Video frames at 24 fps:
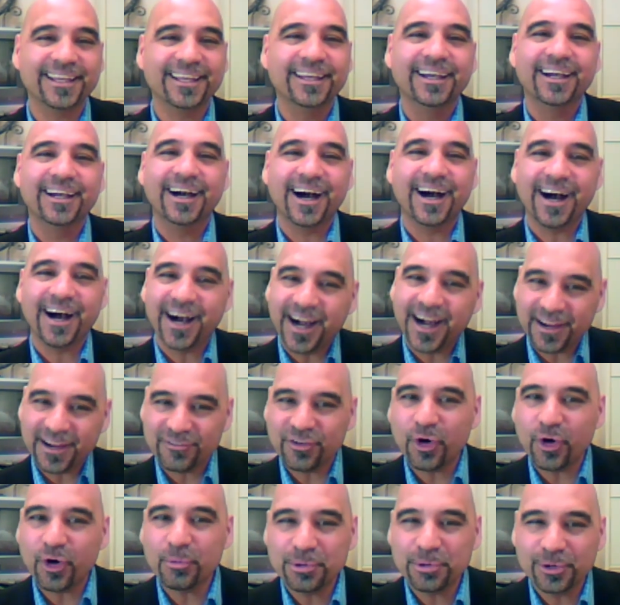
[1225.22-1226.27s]
and
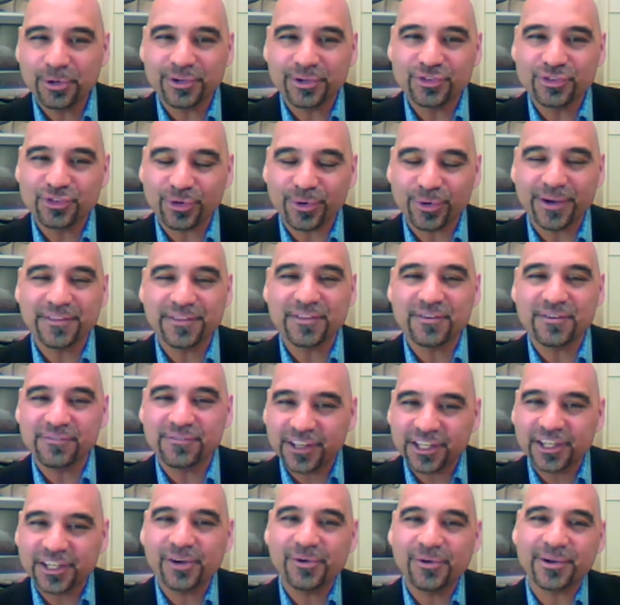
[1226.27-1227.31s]
negotiating. Uh,
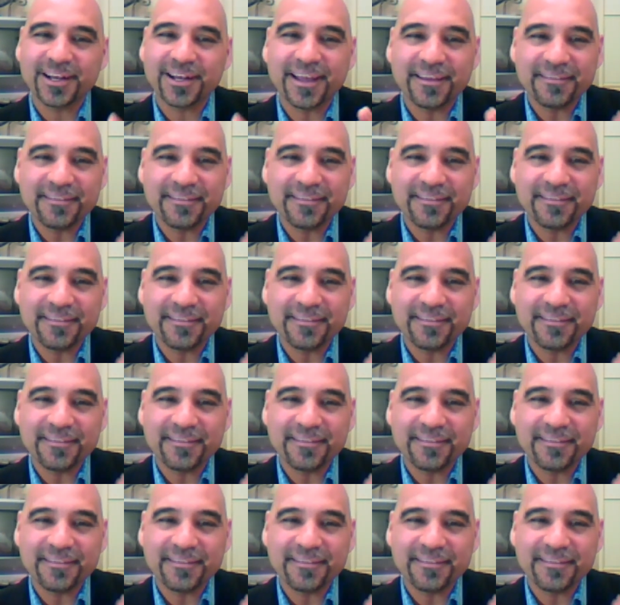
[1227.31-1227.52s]
I hope